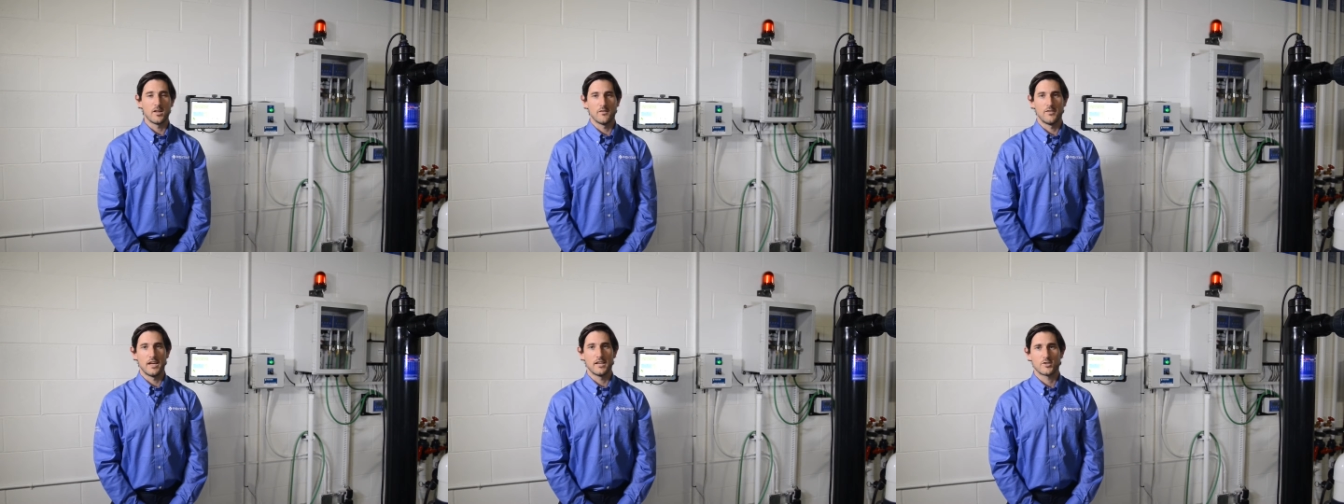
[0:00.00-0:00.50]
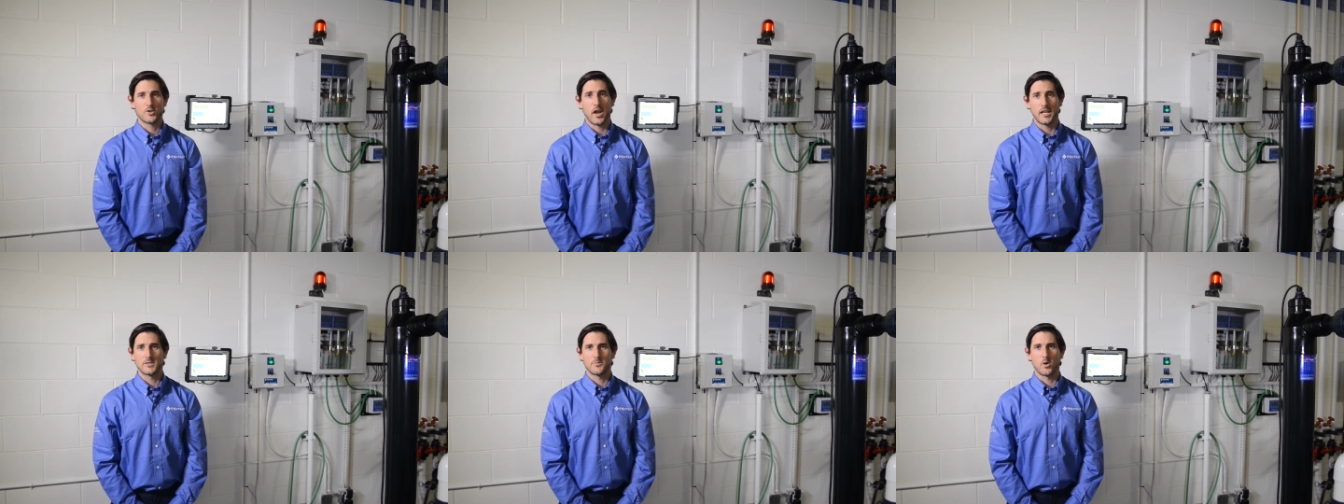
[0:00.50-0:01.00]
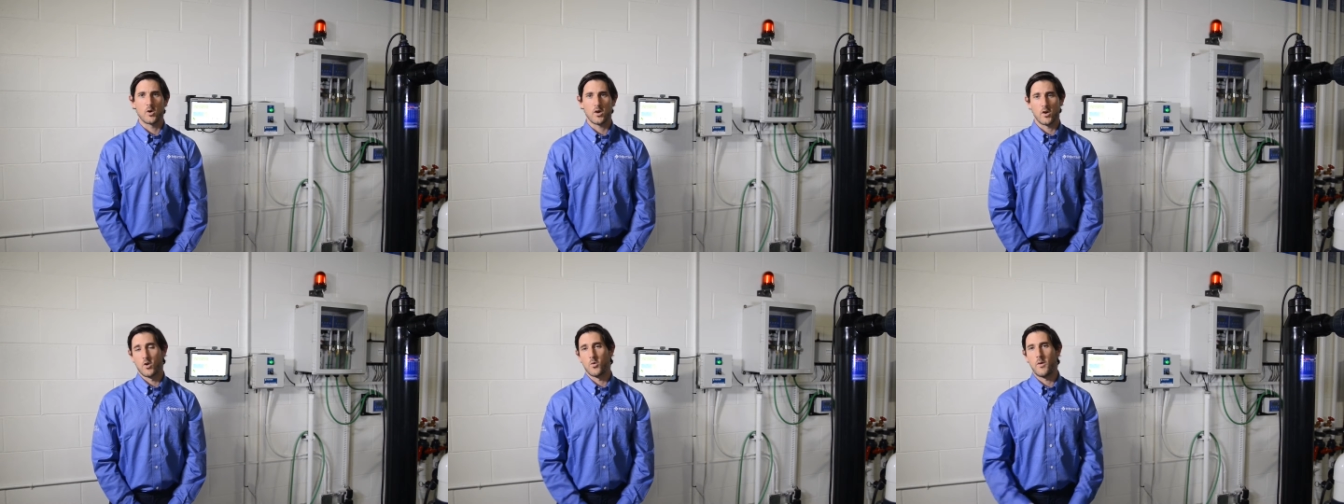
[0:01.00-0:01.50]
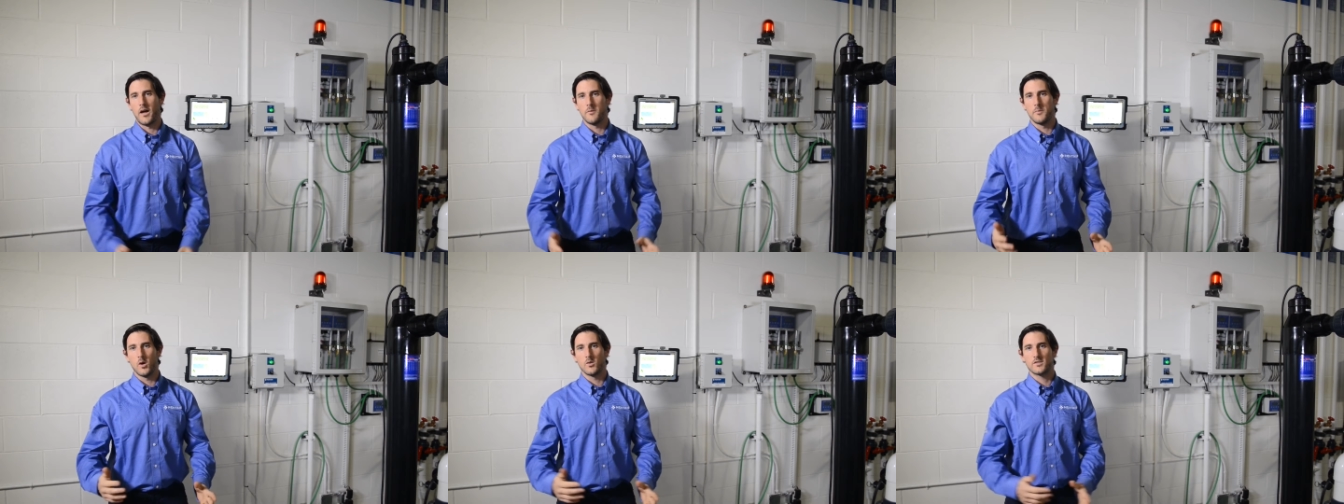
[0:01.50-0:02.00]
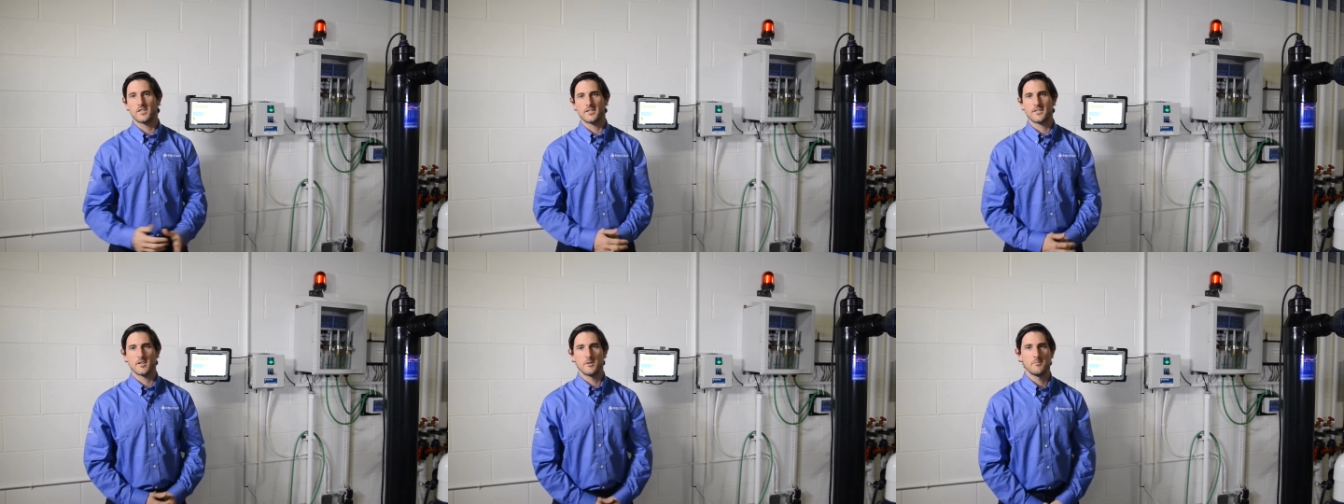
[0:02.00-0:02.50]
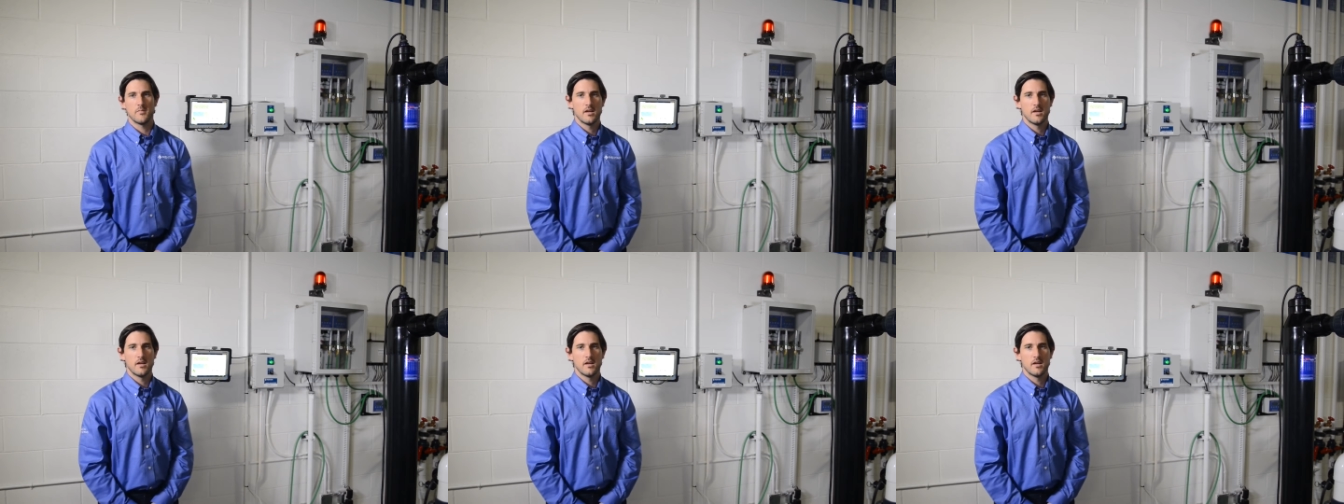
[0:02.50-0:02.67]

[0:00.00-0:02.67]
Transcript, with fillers: of a transport or wellboat system.